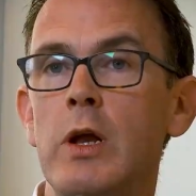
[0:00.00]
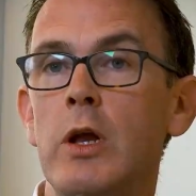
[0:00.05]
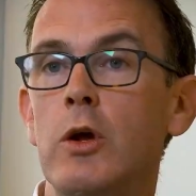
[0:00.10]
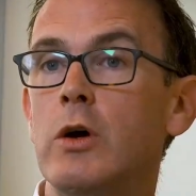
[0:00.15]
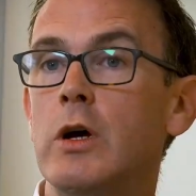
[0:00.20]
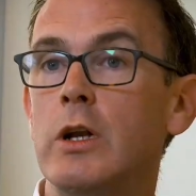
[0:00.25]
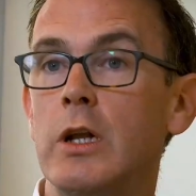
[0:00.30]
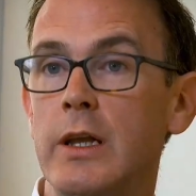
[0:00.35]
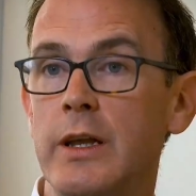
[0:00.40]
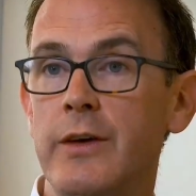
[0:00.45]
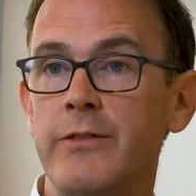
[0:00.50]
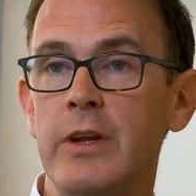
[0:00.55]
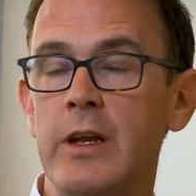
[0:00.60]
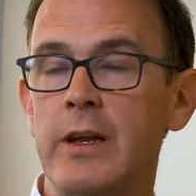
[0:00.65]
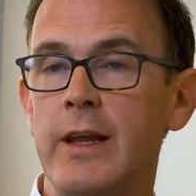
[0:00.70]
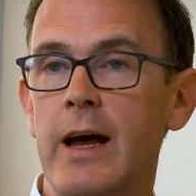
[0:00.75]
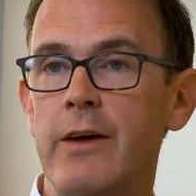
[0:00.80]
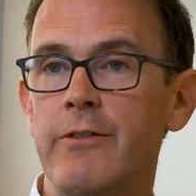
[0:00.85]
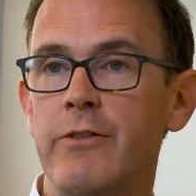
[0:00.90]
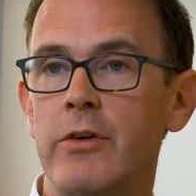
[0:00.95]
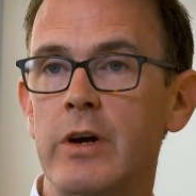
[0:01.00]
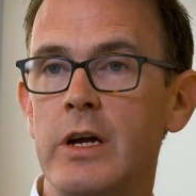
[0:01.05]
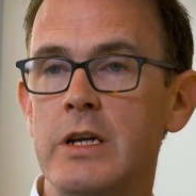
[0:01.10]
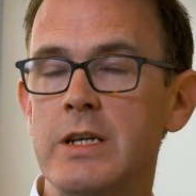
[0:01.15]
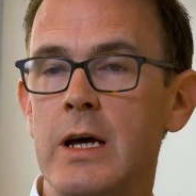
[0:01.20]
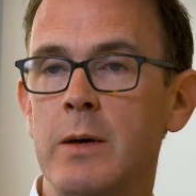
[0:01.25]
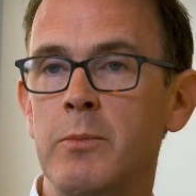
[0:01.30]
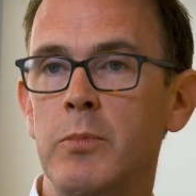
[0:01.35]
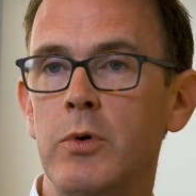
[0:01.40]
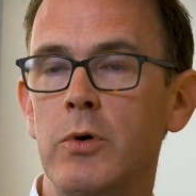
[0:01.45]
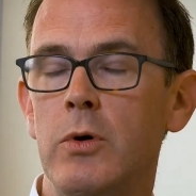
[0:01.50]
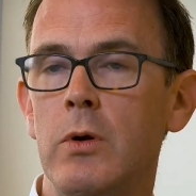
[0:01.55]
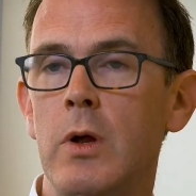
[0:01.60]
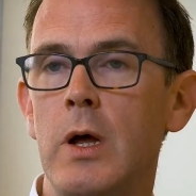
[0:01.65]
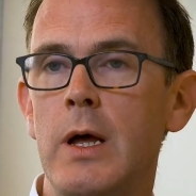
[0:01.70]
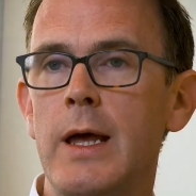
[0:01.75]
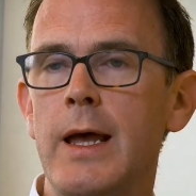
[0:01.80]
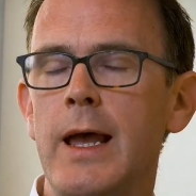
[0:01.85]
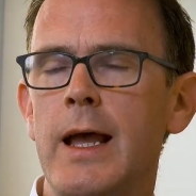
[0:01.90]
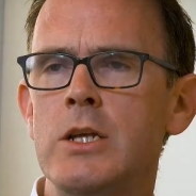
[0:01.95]
we look at a lifting deck, for example,
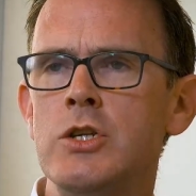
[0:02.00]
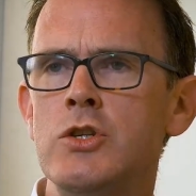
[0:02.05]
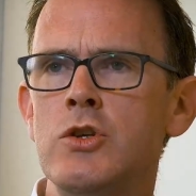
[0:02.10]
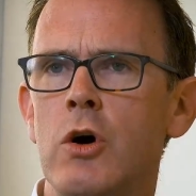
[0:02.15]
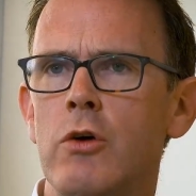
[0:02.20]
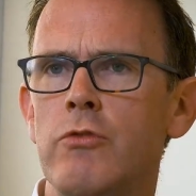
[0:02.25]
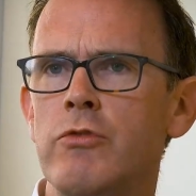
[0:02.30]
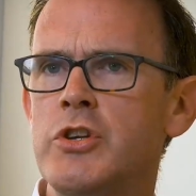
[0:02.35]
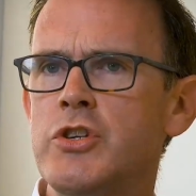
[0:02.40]
it's not